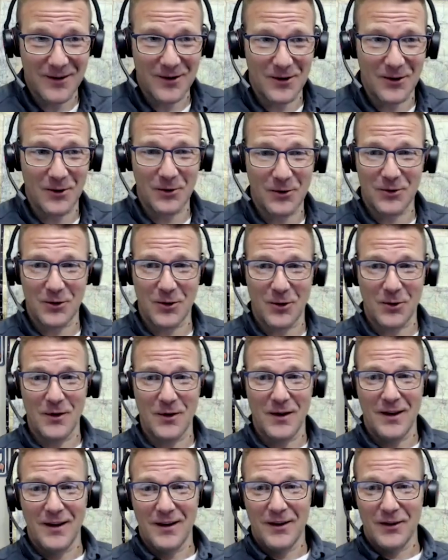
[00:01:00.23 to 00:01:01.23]
you know? So
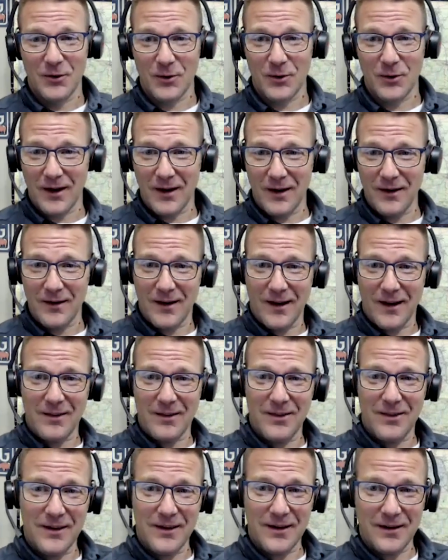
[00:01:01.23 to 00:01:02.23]
I
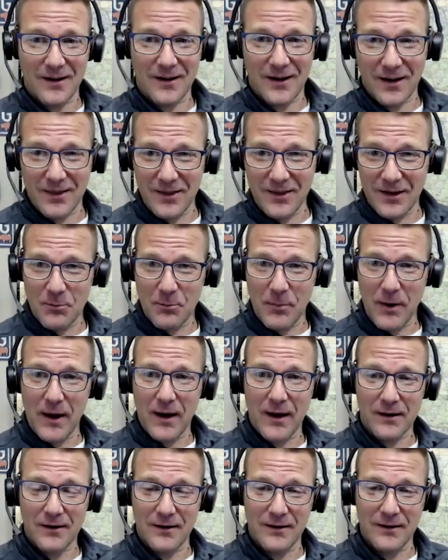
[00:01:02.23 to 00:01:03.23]
think
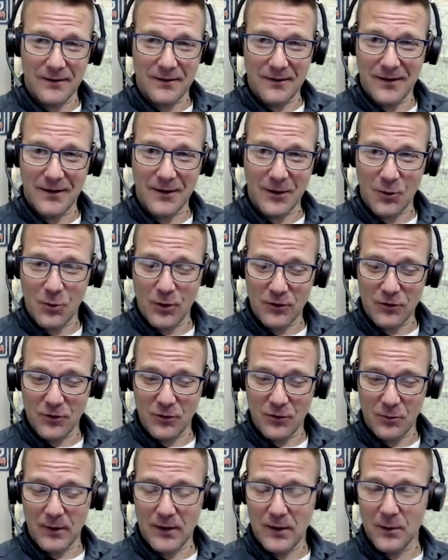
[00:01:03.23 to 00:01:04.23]
back, and the
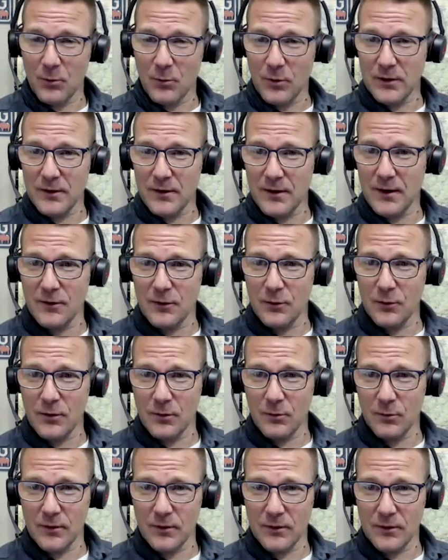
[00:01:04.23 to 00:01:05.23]
questions become, what did I do
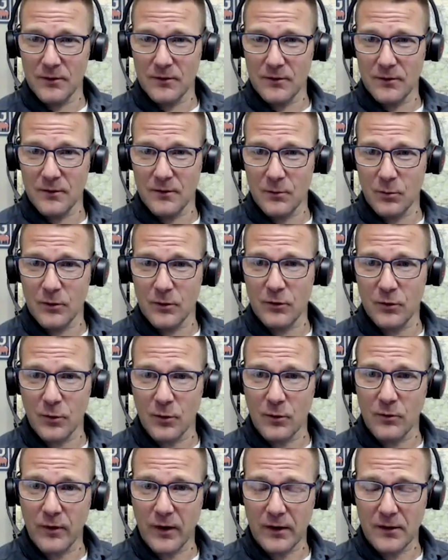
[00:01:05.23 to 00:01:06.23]
that was
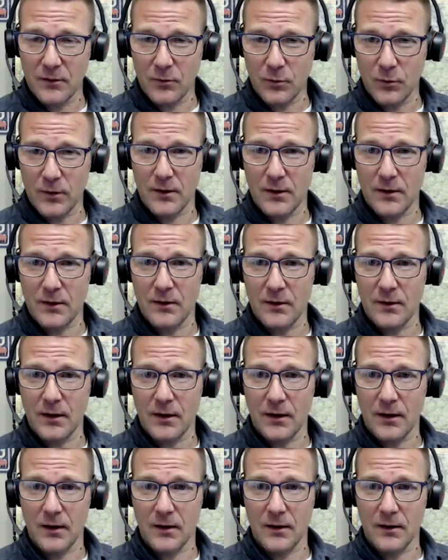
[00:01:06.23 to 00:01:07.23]
so effective with it?
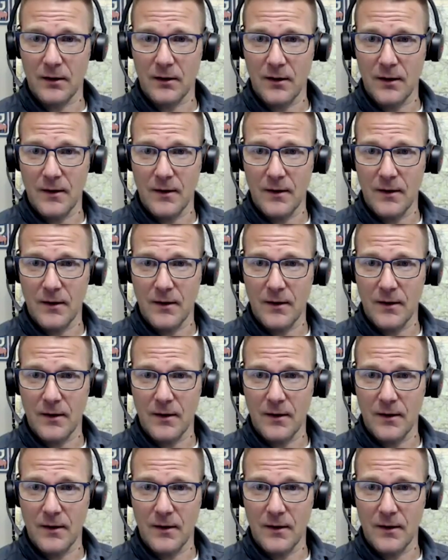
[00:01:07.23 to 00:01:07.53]
And